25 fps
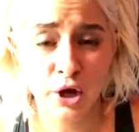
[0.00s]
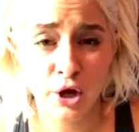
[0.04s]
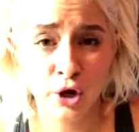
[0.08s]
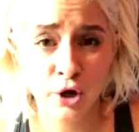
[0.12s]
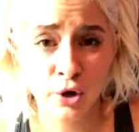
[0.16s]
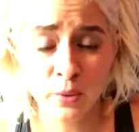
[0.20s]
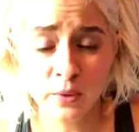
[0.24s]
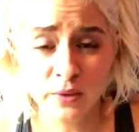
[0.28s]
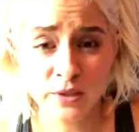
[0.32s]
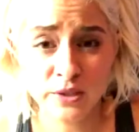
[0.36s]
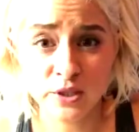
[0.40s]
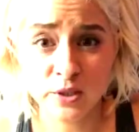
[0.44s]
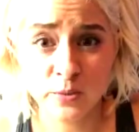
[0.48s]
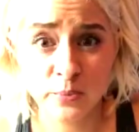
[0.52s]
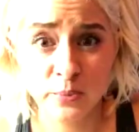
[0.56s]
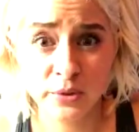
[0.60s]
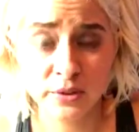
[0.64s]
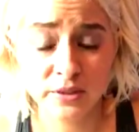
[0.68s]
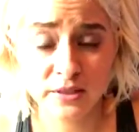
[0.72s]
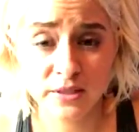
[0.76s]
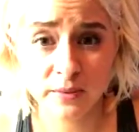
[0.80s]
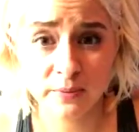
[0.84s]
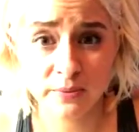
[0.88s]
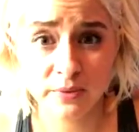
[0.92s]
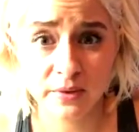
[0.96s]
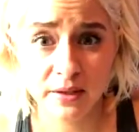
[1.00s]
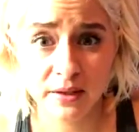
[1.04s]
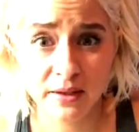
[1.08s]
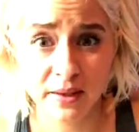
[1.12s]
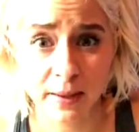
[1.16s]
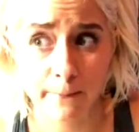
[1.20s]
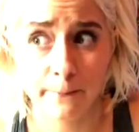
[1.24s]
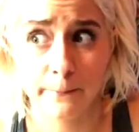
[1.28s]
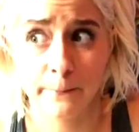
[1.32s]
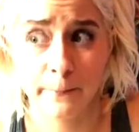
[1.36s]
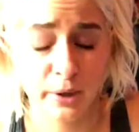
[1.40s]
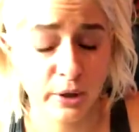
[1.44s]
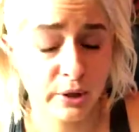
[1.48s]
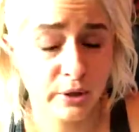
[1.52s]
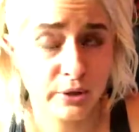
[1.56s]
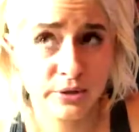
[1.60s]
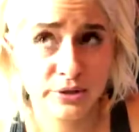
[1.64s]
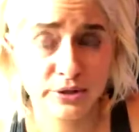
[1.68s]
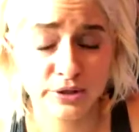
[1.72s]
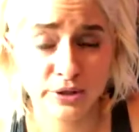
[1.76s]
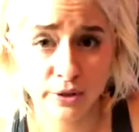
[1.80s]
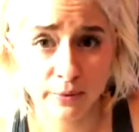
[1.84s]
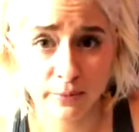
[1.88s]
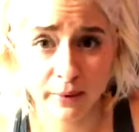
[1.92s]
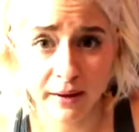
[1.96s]
Who wants to put something that
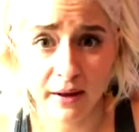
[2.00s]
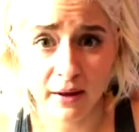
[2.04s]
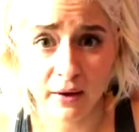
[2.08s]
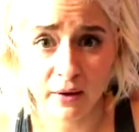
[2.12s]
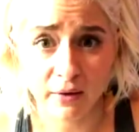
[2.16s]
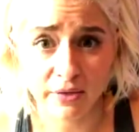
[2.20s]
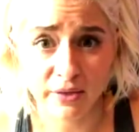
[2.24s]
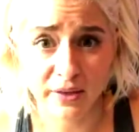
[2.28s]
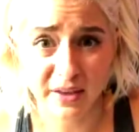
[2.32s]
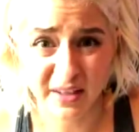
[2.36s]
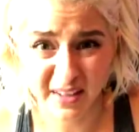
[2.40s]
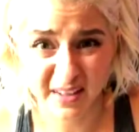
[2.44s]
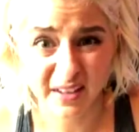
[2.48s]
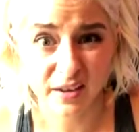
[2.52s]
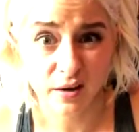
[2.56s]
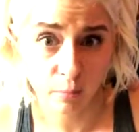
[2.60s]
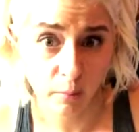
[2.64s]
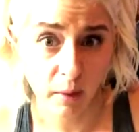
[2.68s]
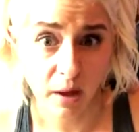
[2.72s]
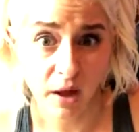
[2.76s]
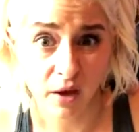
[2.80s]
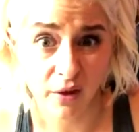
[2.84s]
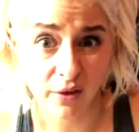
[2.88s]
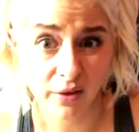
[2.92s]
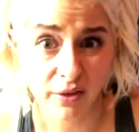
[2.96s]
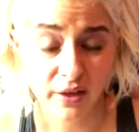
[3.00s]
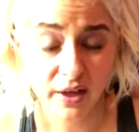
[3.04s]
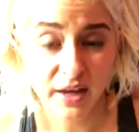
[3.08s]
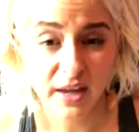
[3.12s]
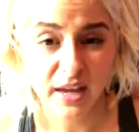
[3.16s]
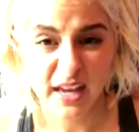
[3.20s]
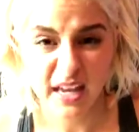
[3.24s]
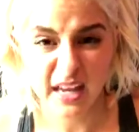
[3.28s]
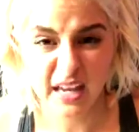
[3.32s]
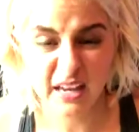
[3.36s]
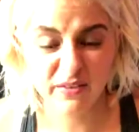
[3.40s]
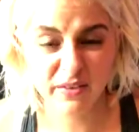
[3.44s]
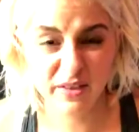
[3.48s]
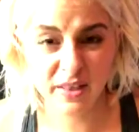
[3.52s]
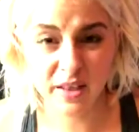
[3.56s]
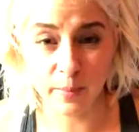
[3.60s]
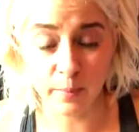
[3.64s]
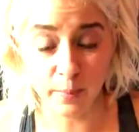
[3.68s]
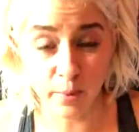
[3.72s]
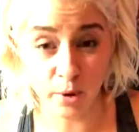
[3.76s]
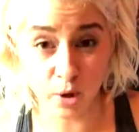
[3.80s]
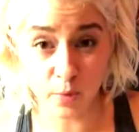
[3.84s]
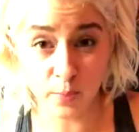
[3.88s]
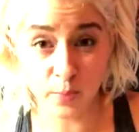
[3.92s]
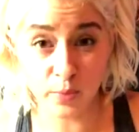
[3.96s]
burns your mouth in your mouth? Even
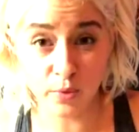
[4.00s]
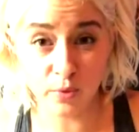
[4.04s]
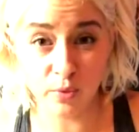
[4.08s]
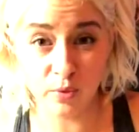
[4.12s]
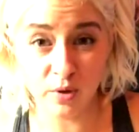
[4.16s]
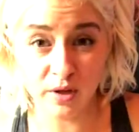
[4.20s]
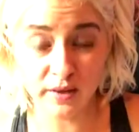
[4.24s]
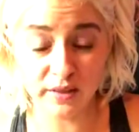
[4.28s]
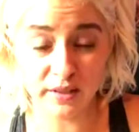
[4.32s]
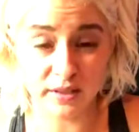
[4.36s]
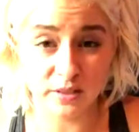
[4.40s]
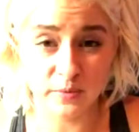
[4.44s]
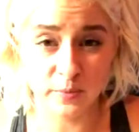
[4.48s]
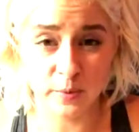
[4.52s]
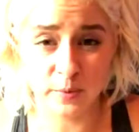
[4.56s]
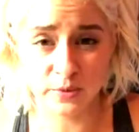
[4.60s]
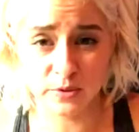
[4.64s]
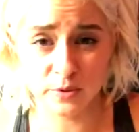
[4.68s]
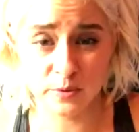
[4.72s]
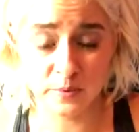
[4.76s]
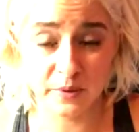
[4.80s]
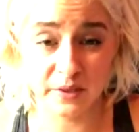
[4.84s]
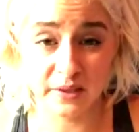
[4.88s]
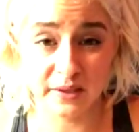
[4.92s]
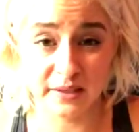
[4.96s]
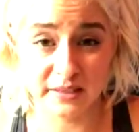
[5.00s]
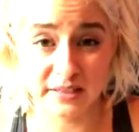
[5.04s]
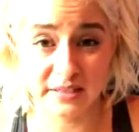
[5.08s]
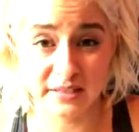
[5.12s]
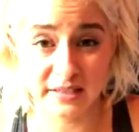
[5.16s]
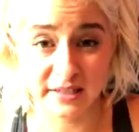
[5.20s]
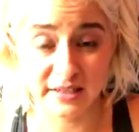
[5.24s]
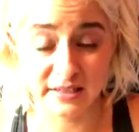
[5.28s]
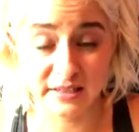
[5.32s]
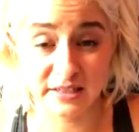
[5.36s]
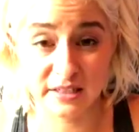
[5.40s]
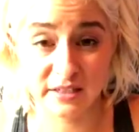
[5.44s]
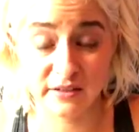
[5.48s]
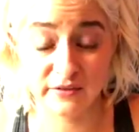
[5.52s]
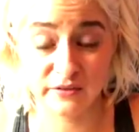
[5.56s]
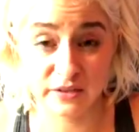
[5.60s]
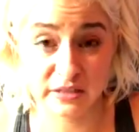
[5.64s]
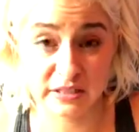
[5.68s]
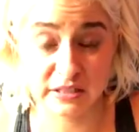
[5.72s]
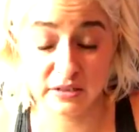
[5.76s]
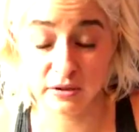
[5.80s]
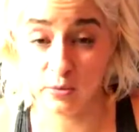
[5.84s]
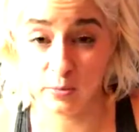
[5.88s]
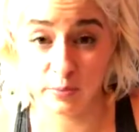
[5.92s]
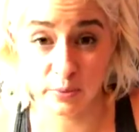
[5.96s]
that purple one that's supposed to be like sensitive
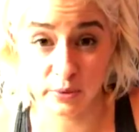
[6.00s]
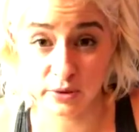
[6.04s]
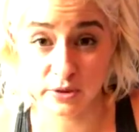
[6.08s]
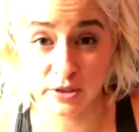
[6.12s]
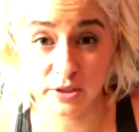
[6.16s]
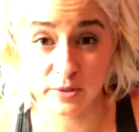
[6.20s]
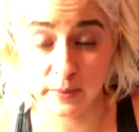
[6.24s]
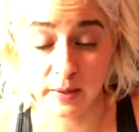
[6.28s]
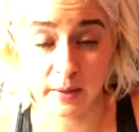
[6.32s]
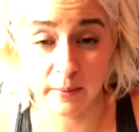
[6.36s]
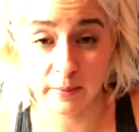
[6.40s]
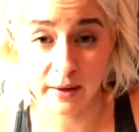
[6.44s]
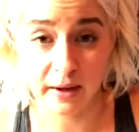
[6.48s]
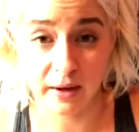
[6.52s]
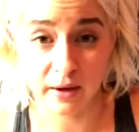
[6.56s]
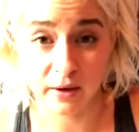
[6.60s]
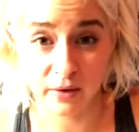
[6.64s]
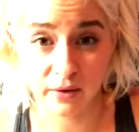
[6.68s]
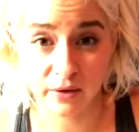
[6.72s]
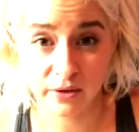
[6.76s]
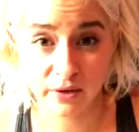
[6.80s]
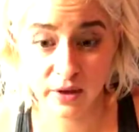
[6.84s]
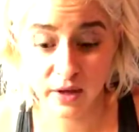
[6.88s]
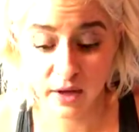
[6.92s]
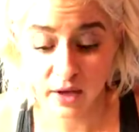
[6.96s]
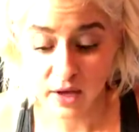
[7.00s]
still burns my mouth.